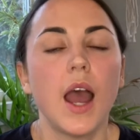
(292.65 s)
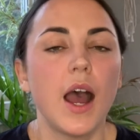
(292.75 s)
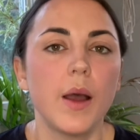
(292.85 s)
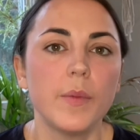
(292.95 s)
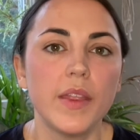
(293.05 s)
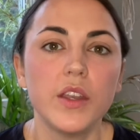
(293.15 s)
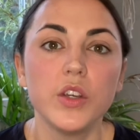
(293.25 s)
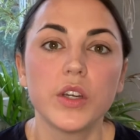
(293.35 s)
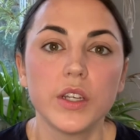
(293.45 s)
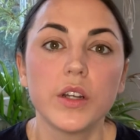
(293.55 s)
And then
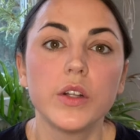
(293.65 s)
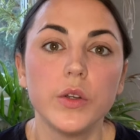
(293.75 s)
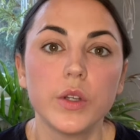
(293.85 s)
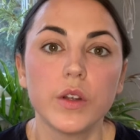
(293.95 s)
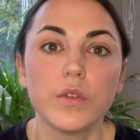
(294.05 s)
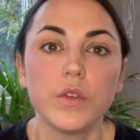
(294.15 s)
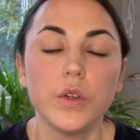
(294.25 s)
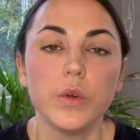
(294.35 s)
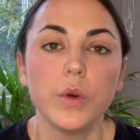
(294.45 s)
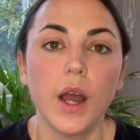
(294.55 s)
you can include a
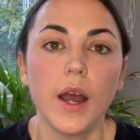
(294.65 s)
few,